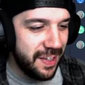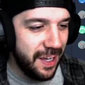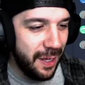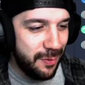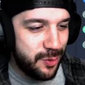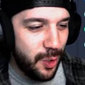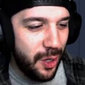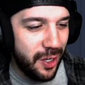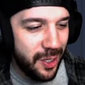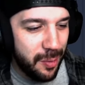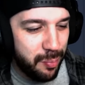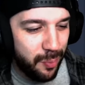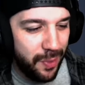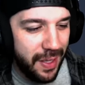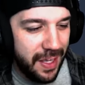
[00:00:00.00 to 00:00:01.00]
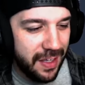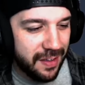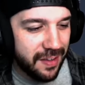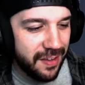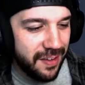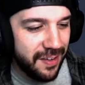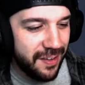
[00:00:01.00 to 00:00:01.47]
I'm drawing a blank.
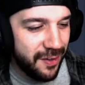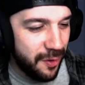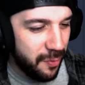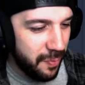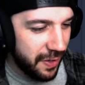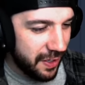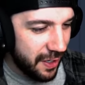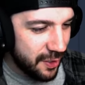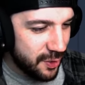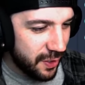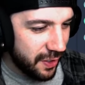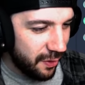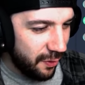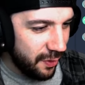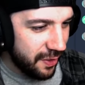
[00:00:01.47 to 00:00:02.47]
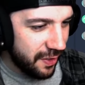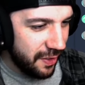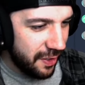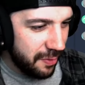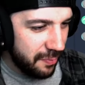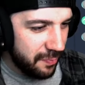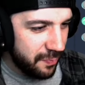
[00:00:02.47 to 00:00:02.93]
Oh my gosh, I gotta look it
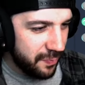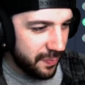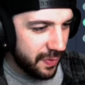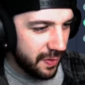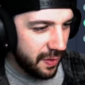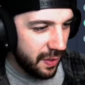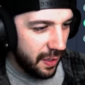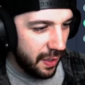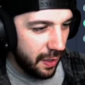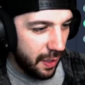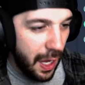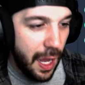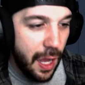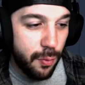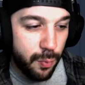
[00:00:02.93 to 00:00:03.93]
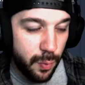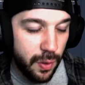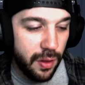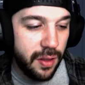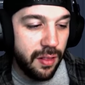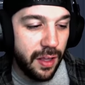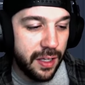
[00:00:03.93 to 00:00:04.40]
up. I
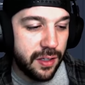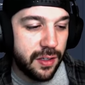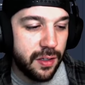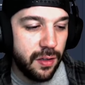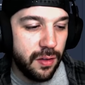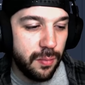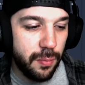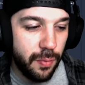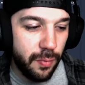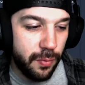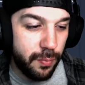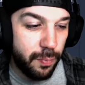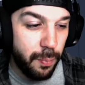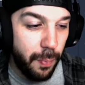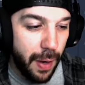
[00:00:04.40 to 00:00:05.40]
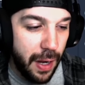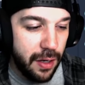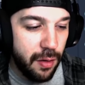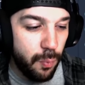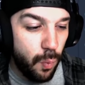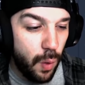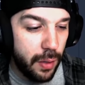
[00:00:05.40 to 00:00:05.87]
really like my
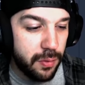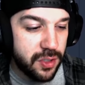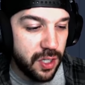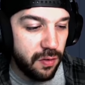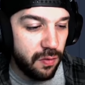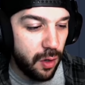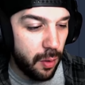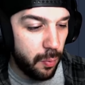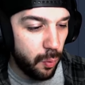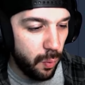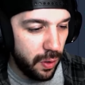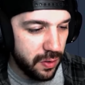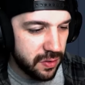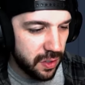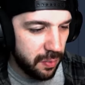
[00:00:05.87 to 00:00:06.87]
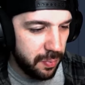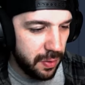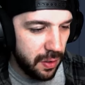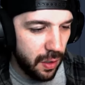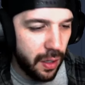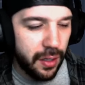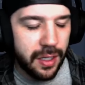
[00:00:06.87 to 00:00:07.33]
wide receiver number 1 is going to
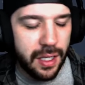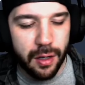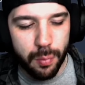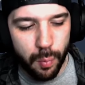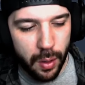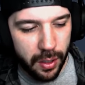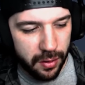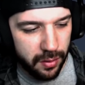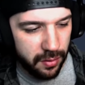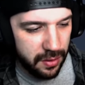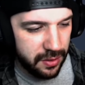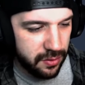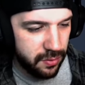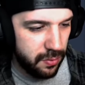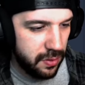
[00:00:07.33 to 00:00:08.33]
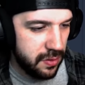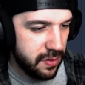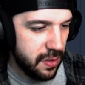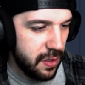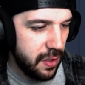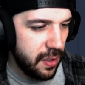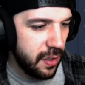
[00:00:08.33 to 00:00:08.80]
be Kenneth Walker. That's who it is.
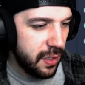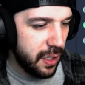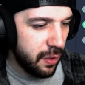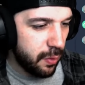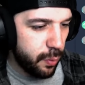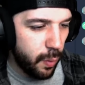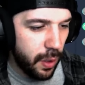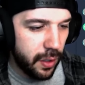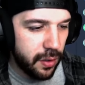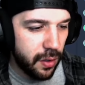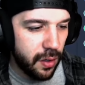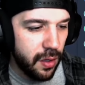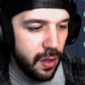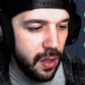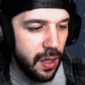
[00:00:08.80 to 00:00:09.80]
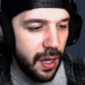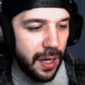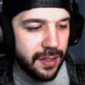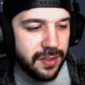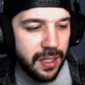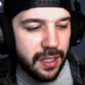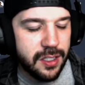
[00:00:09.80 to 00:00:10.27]
Kenneth Walker.
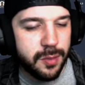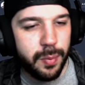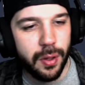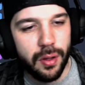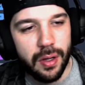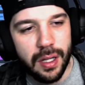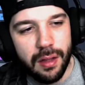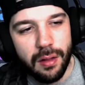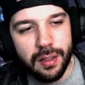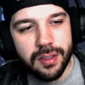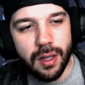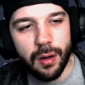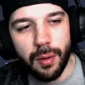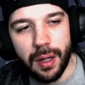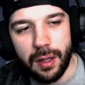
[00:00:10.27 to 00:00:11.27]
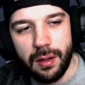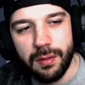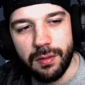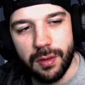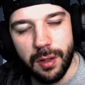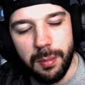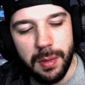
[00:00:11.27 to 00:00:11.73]
Isaiah Spiller, he looks all right.
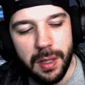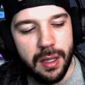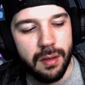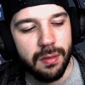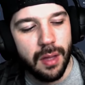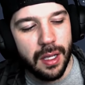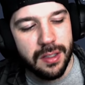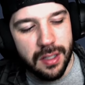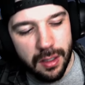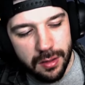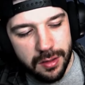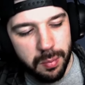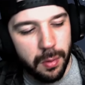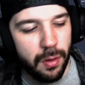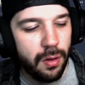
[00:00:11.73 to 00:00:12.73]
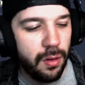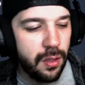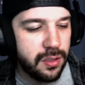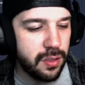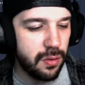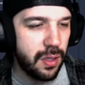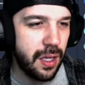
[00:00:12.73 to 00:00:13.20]
To me, Isaiah Spiller
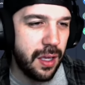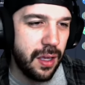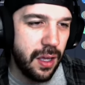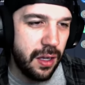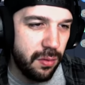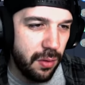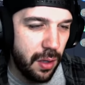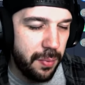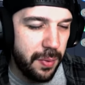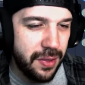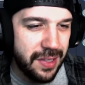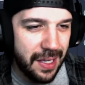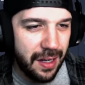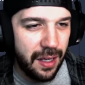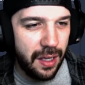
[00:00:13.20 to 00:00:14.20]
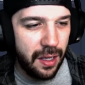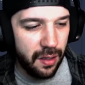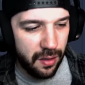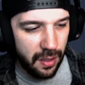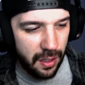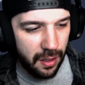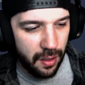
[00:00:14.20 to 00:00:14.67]
looks okay. I'm not that high
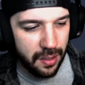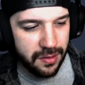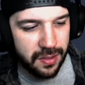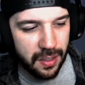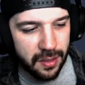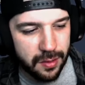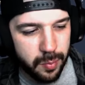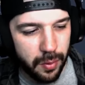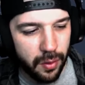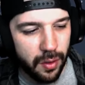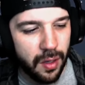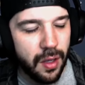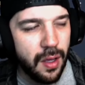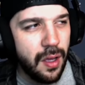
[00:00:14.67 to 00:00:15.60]
on Isaiah Spiller.